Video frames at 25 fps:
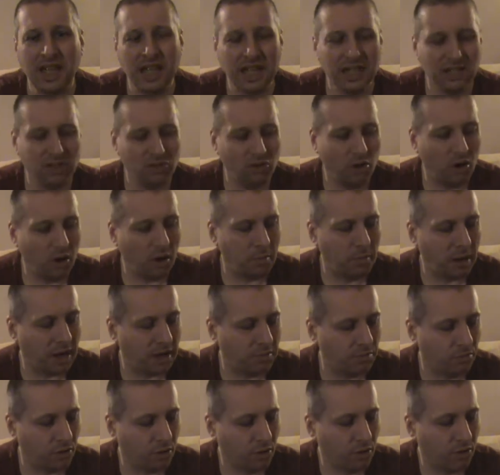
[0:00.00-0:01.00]
It's not a
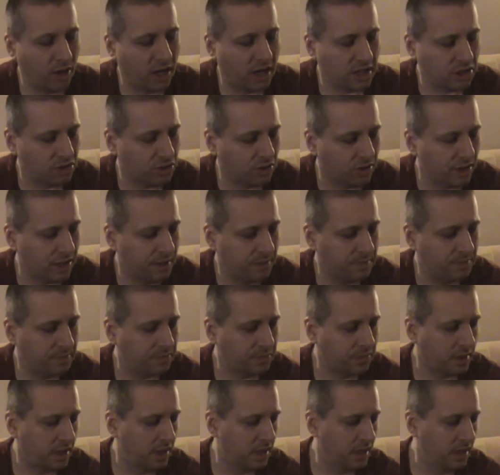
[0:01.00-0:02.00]
bad brew actually.
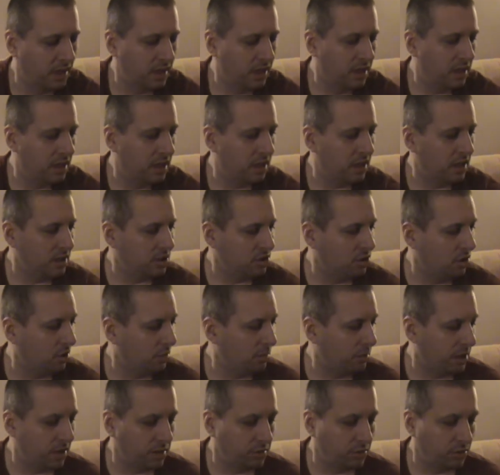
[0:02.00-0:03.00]
It's not
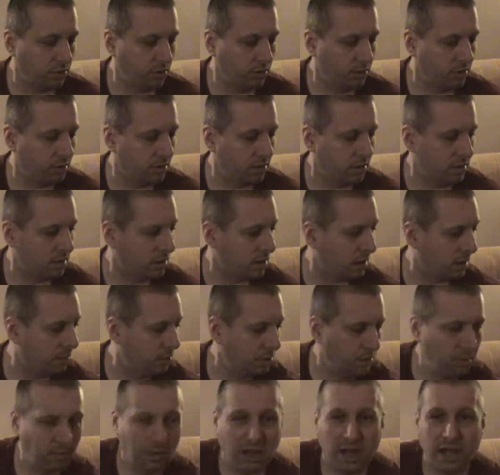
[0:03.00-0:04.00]
a bad brew. I
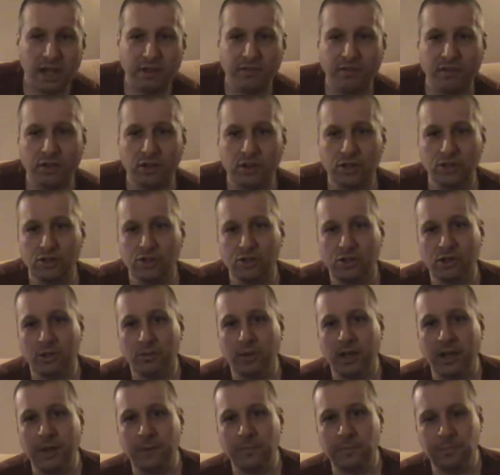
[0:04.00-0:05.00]
put my furniture
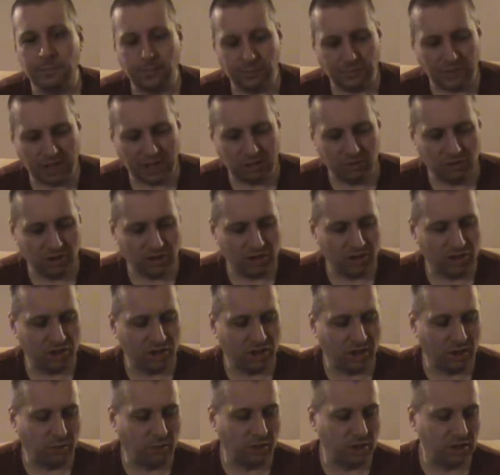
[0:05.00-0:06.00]
away. Let's just
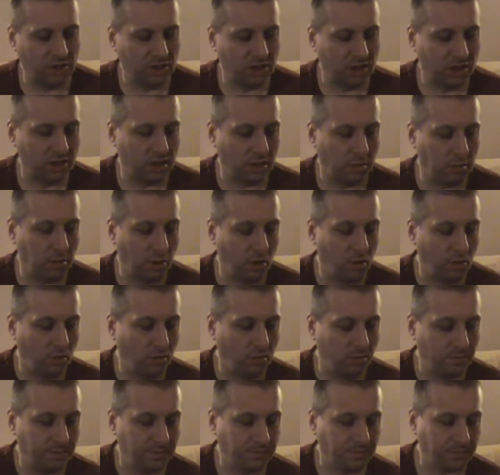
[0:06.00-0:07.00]
see what it says in the
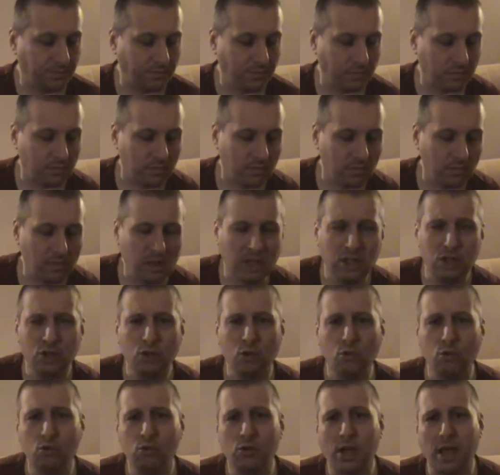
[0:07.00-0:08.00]
bottle. The
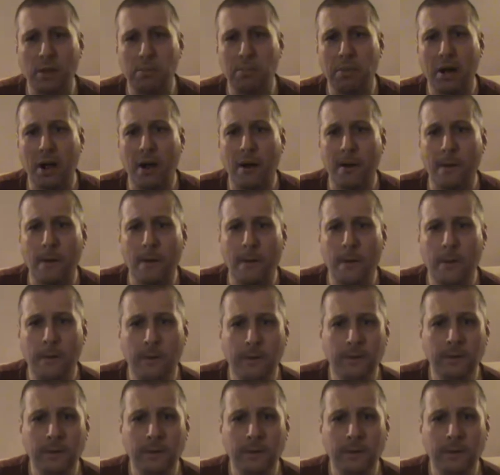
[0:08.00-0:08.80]
Old Empire.